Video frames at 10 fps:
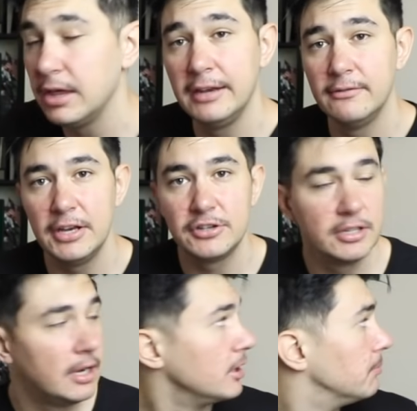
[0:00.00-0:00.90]
Then
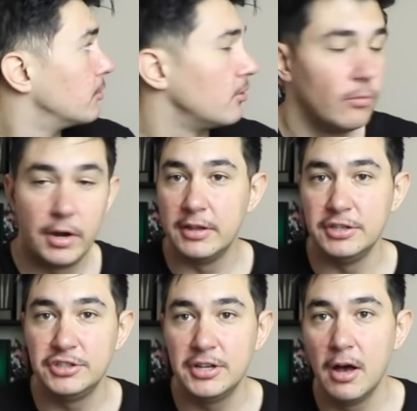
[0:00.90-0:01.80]
eventually I'm gonna put it on one of
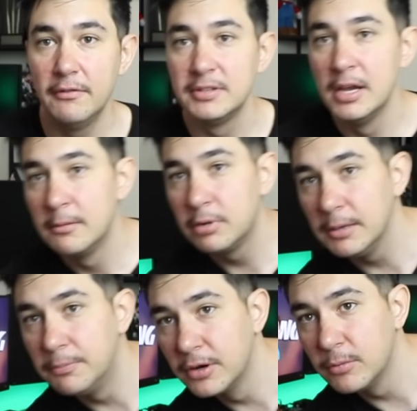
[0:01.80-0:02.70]
these shelves,
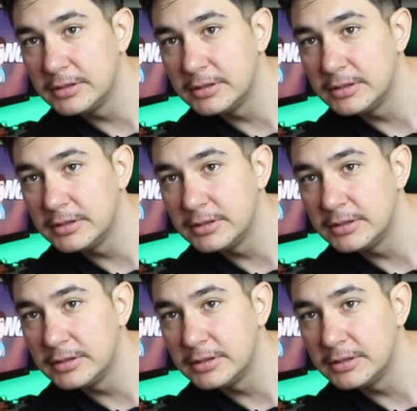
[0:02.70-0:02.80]
probably put it